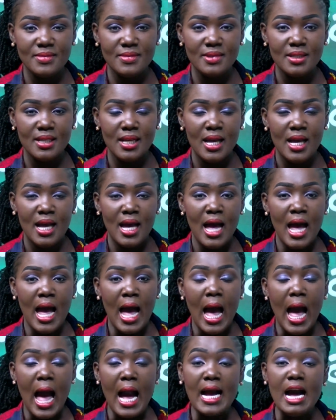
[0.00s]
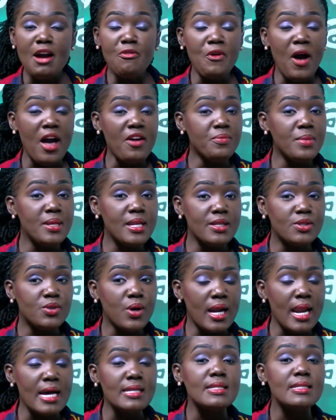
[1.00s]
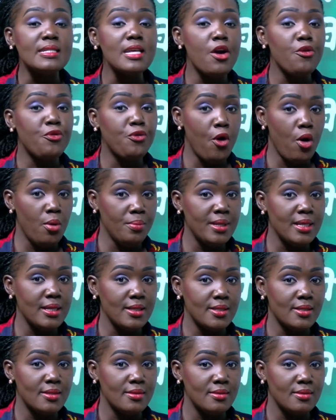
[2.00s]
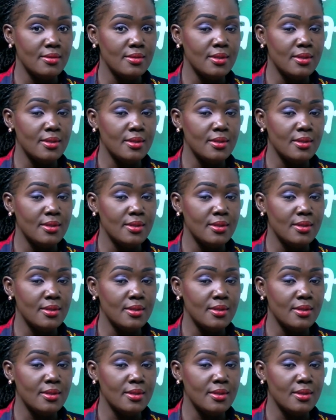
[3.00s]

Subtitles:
Aka 5 minutes or I see 4 minutes.